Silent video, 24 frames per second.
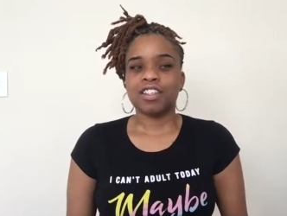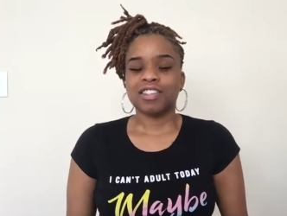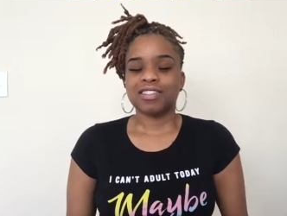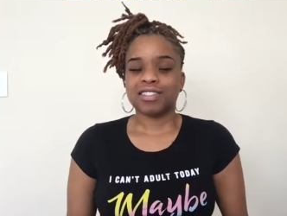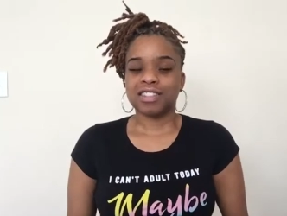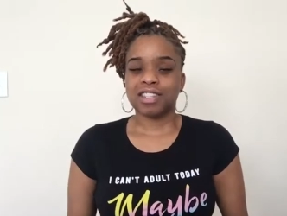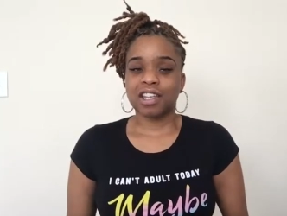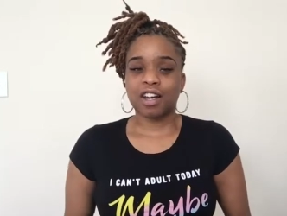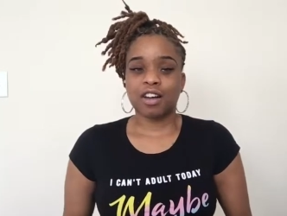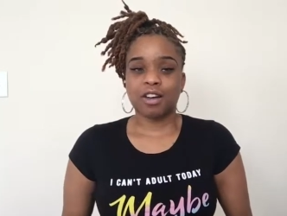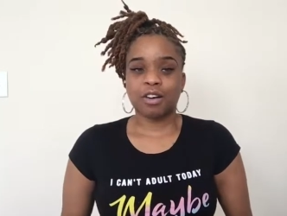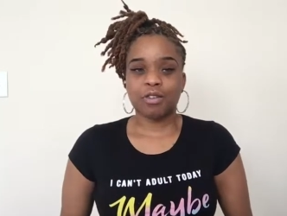
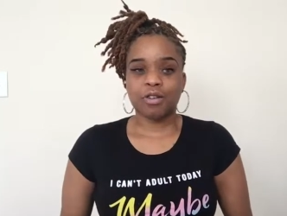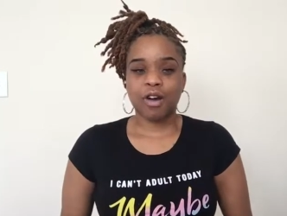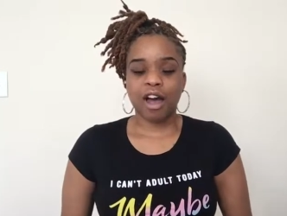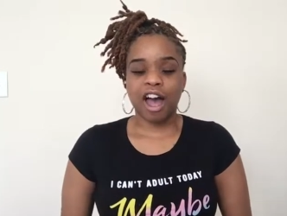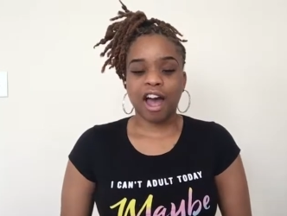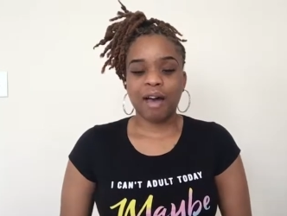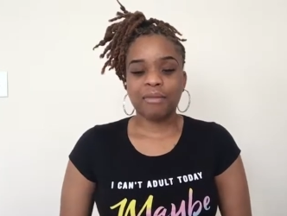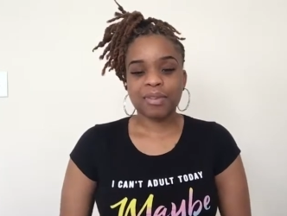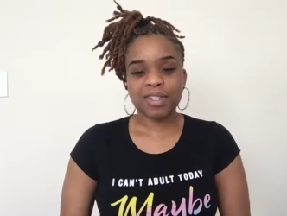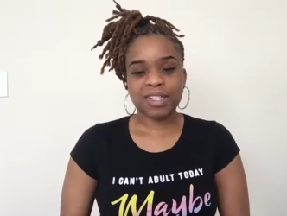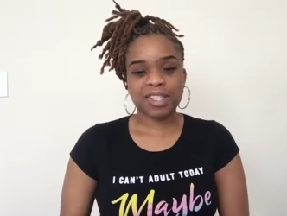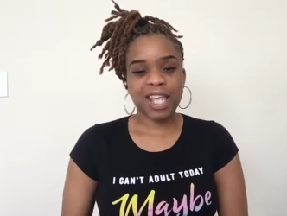So
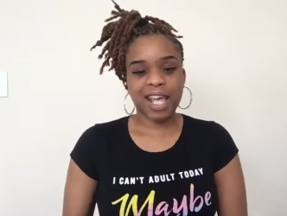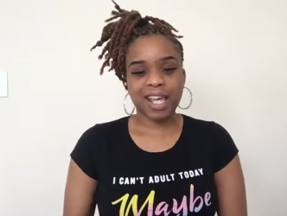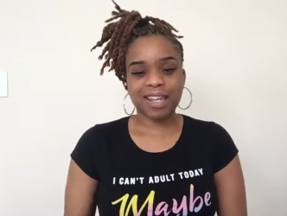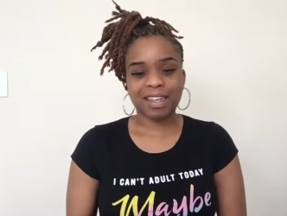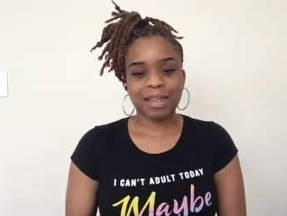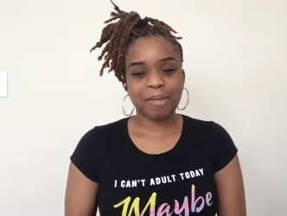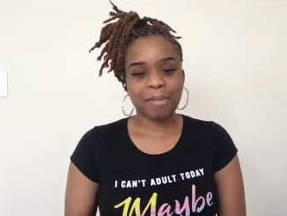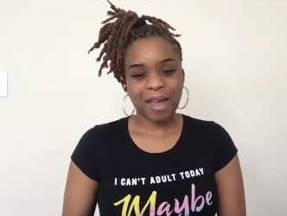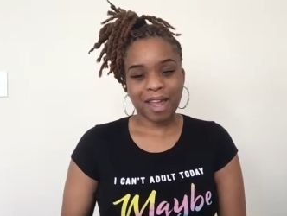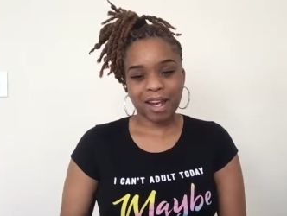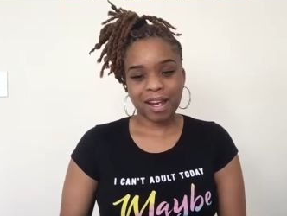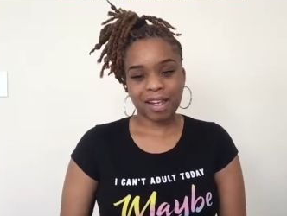I was
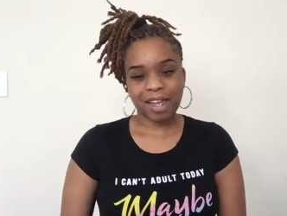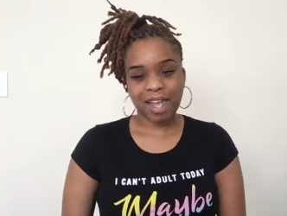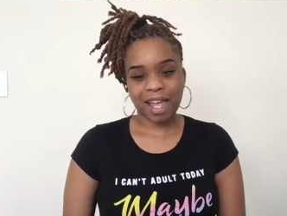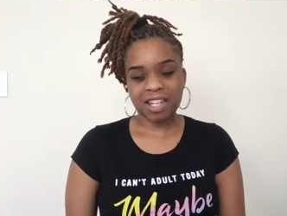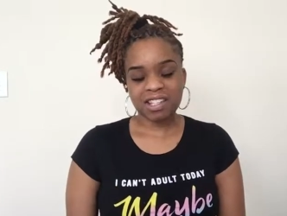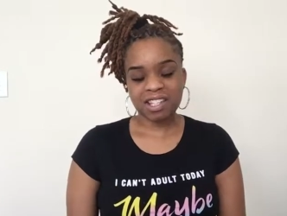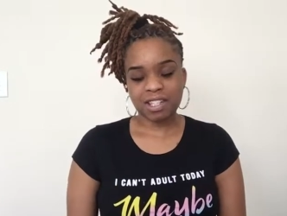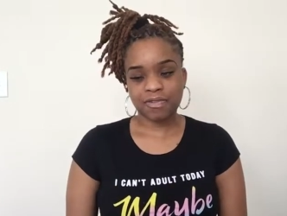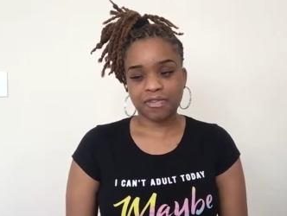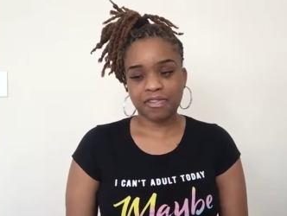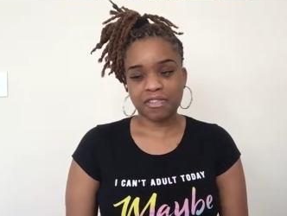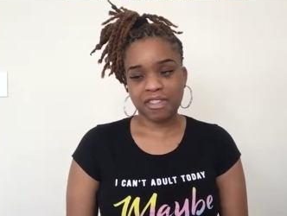taking
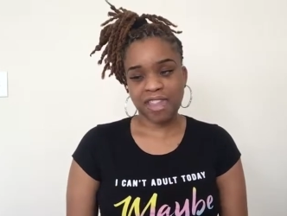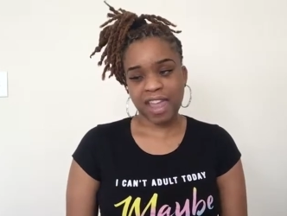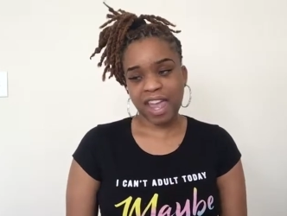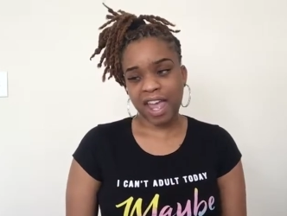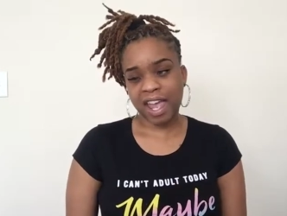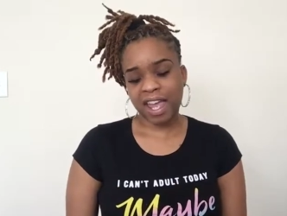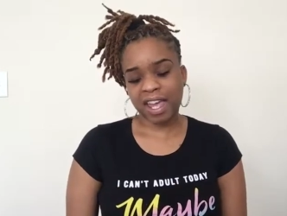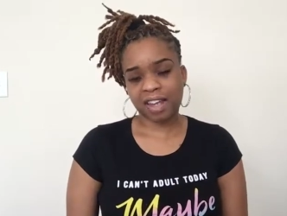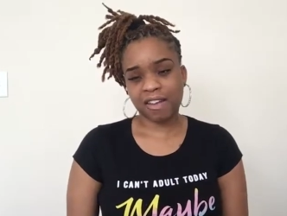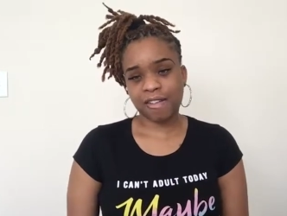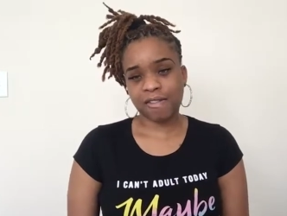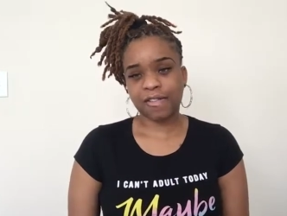medication for
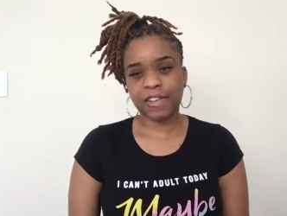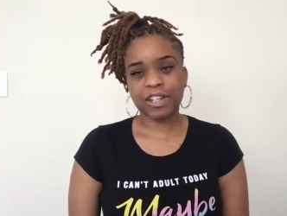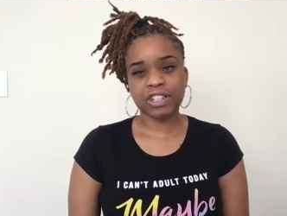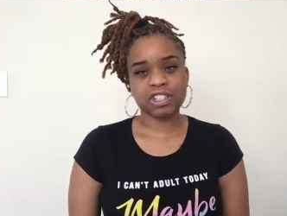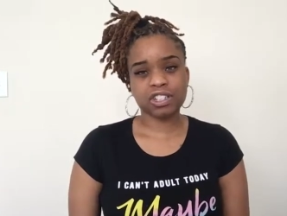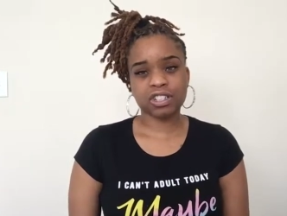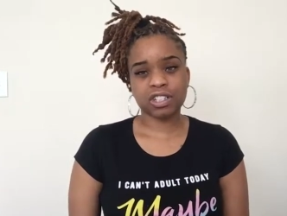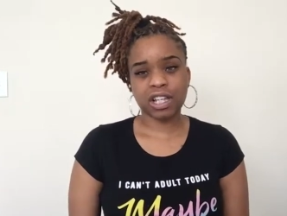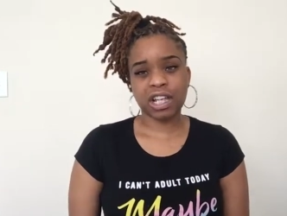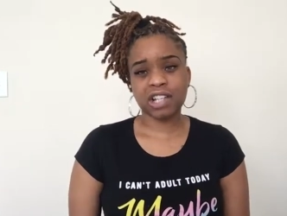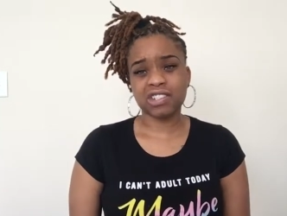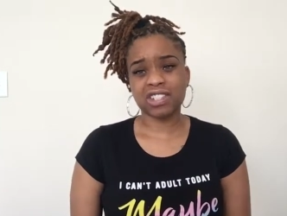that and
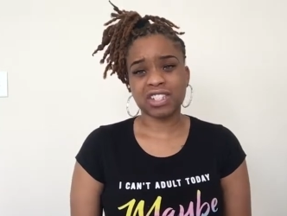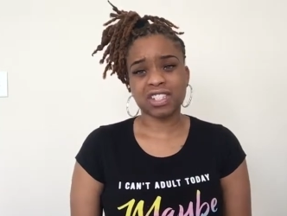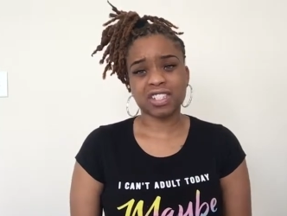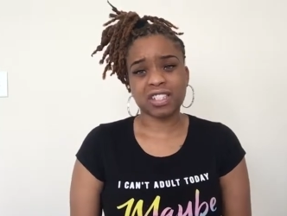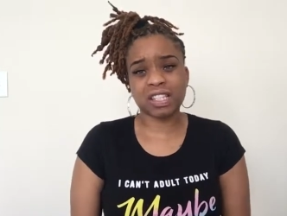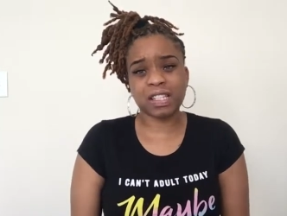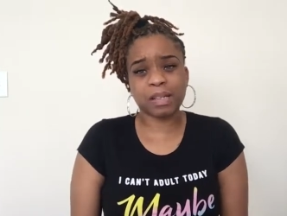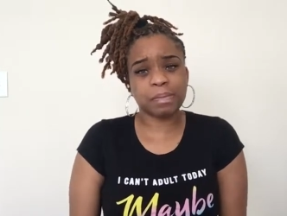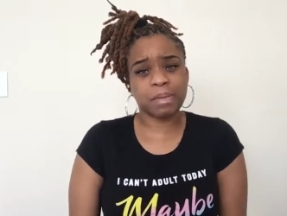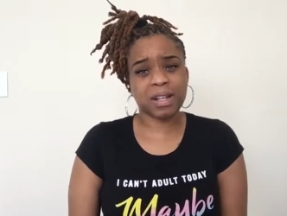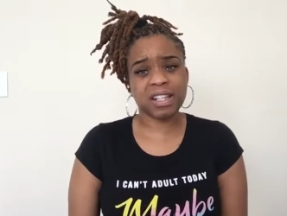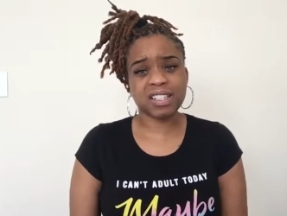eventually I just
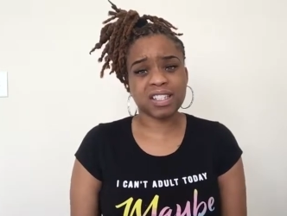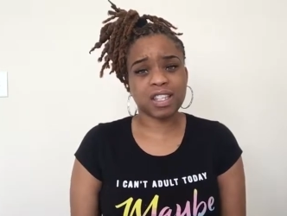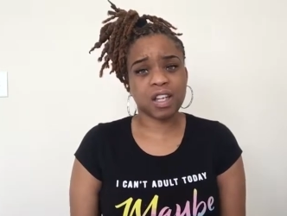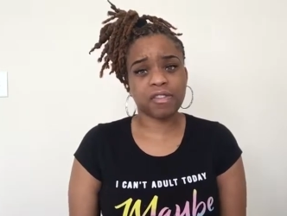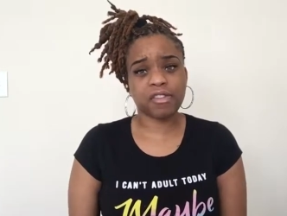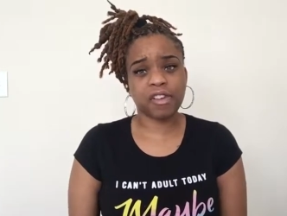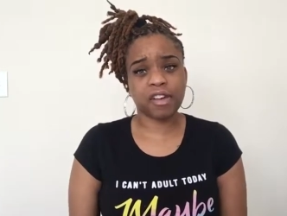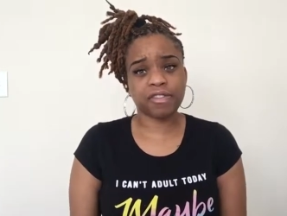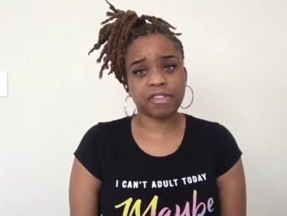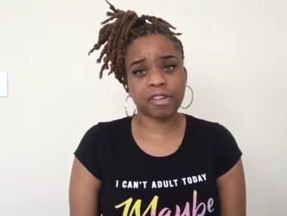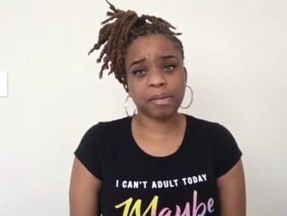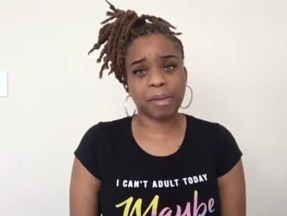took
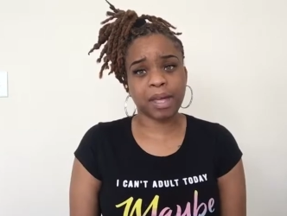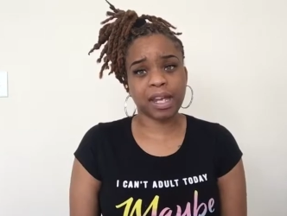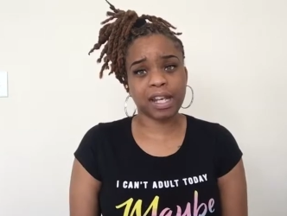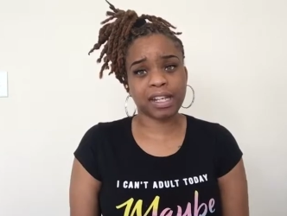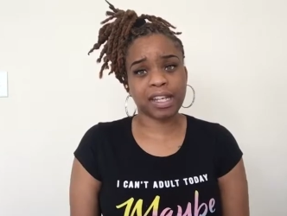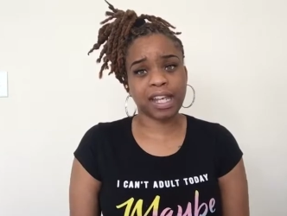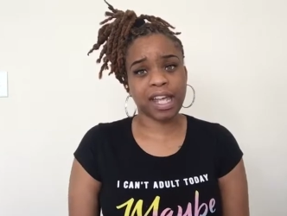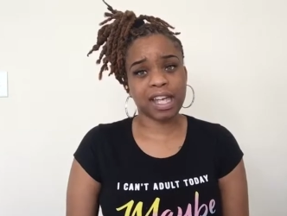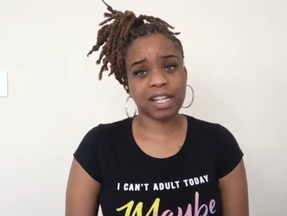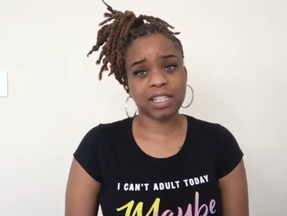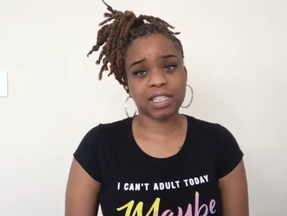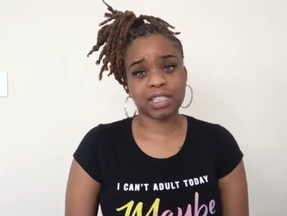myself off the
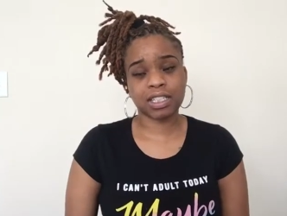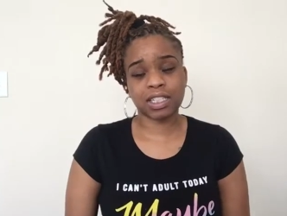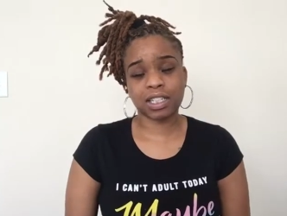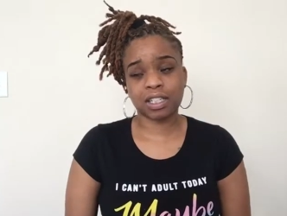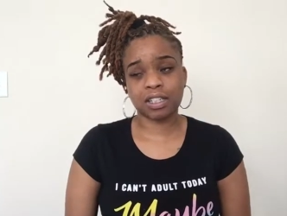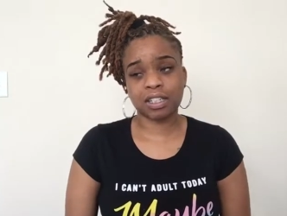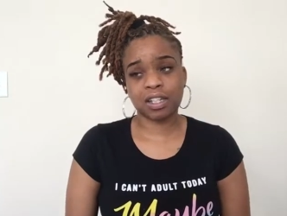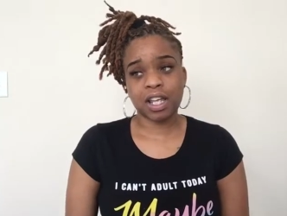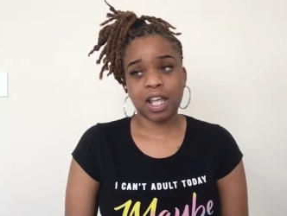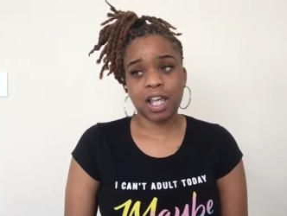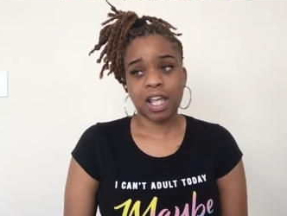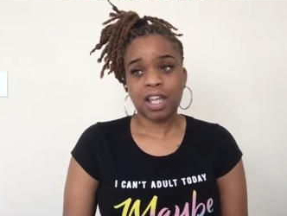
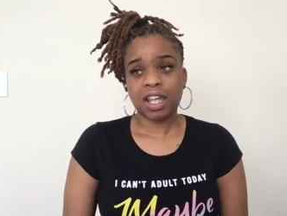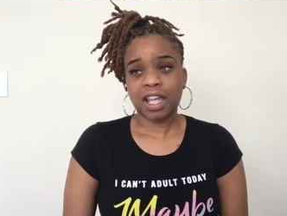medication